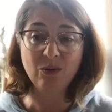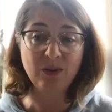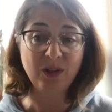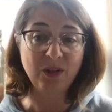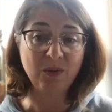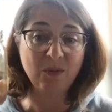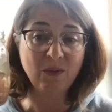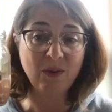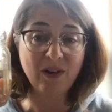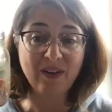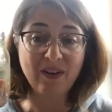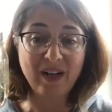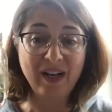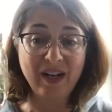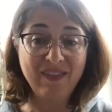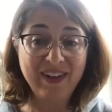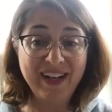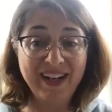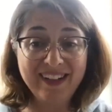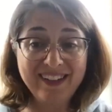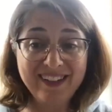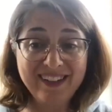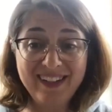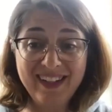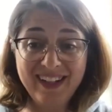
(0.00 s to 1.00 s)
only water I've
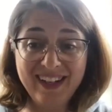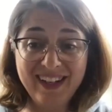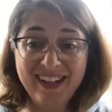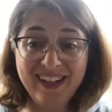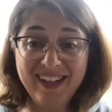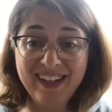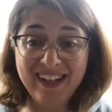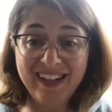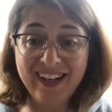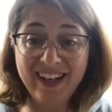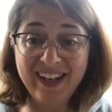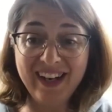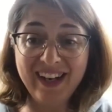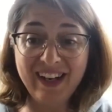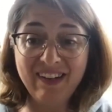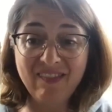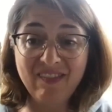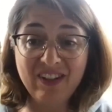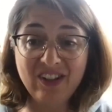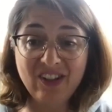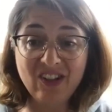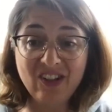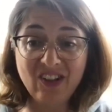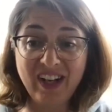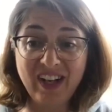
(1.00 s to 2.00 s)
had today, and I
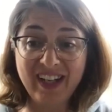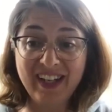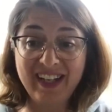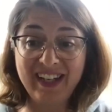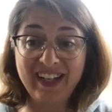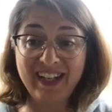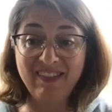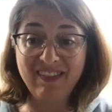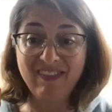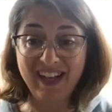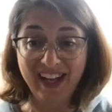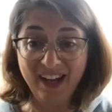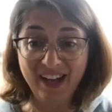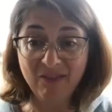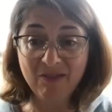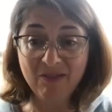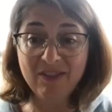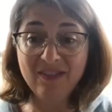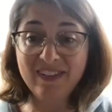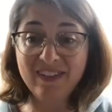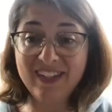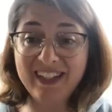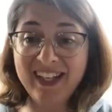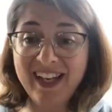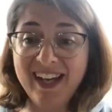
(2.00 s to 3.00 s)
haven't drank even half
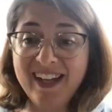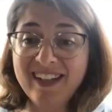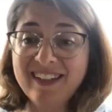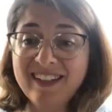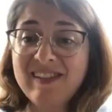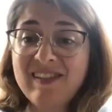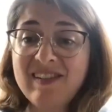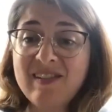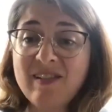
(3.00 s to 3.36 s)
of it yet.